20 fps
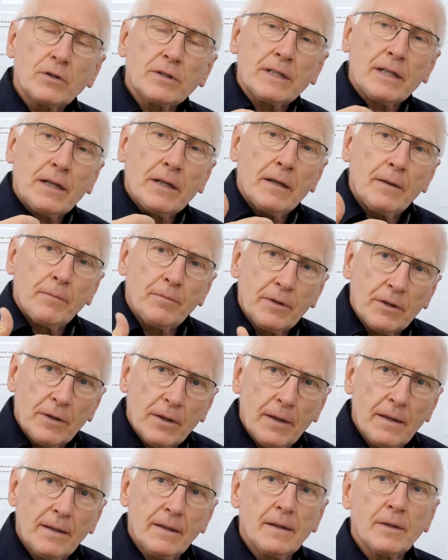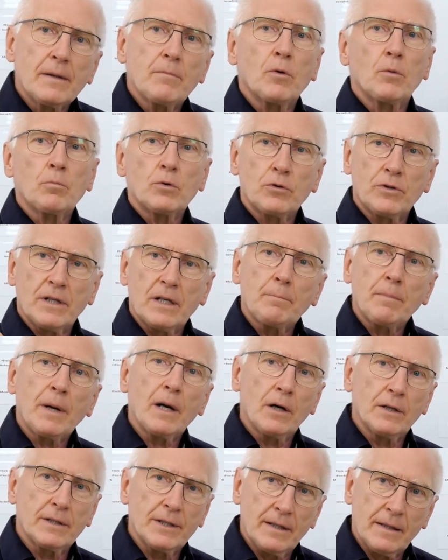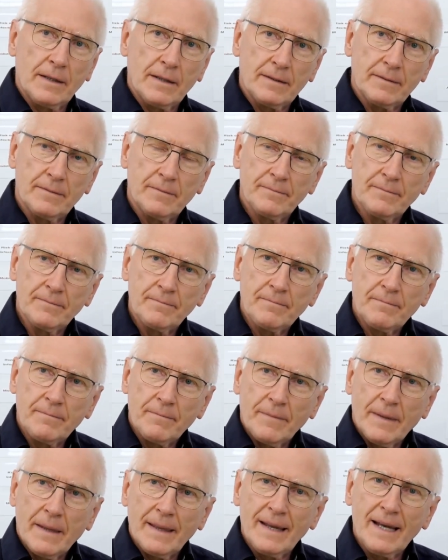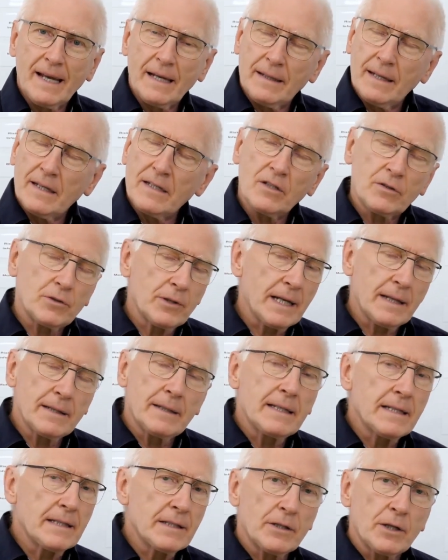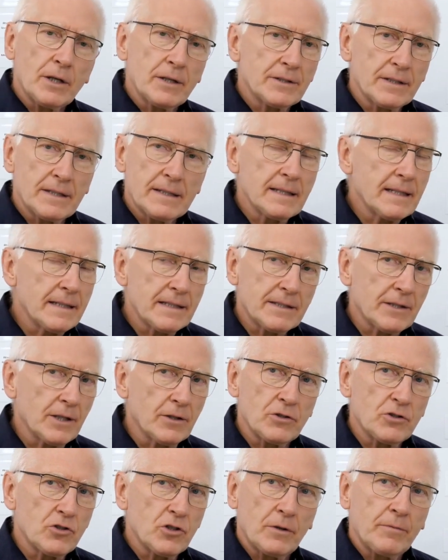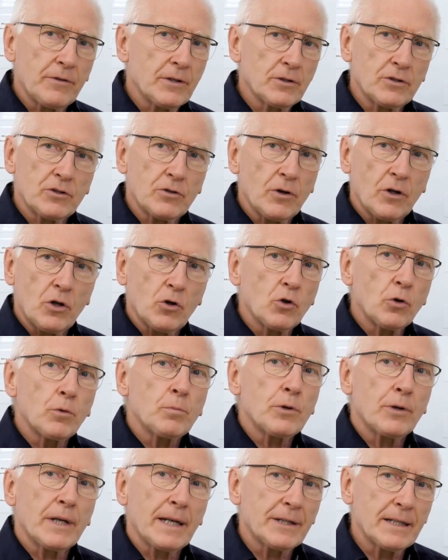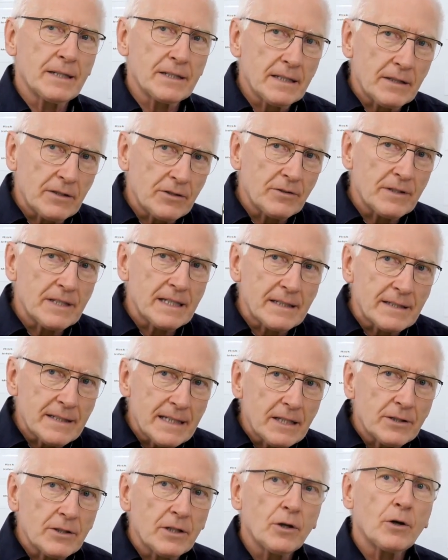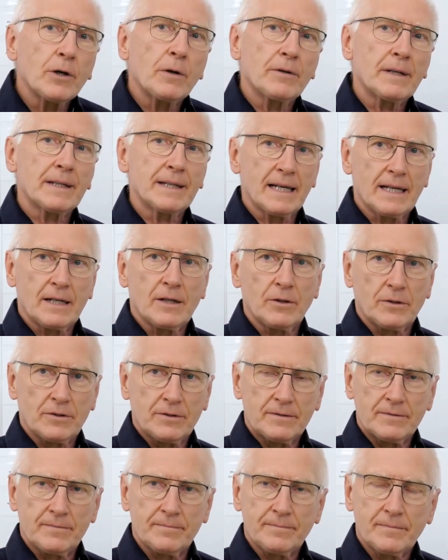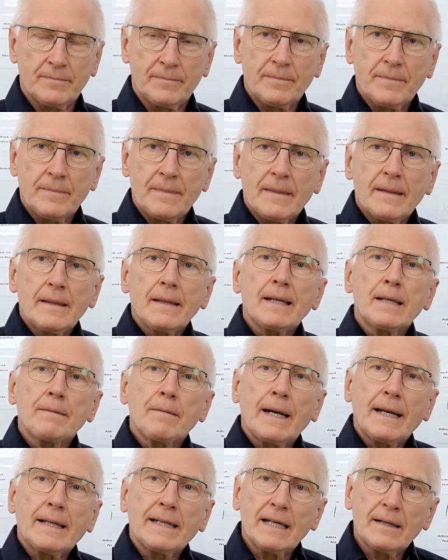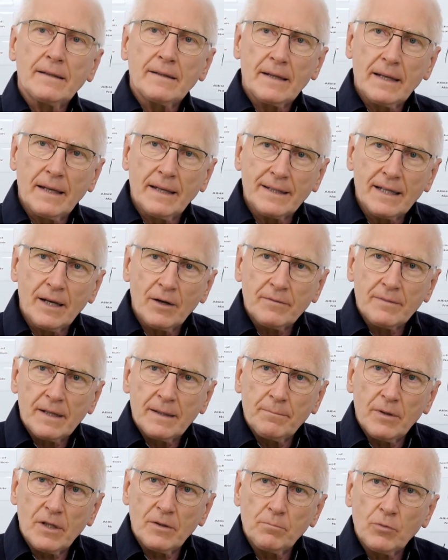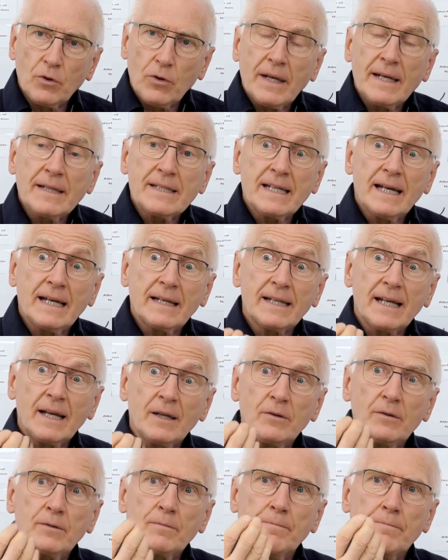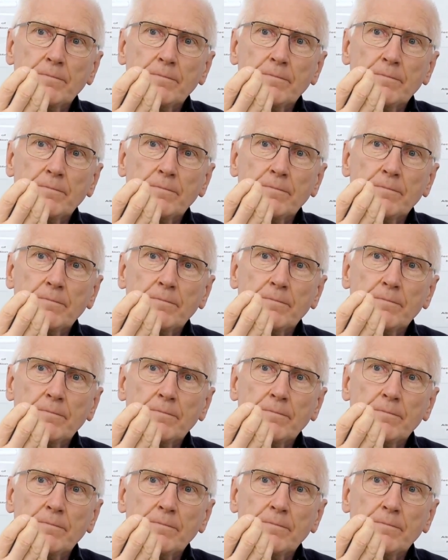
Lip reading: systems for moving apart. And the strength is it's not trivial to incorporate it into the interior of a nail. If I build more inside now,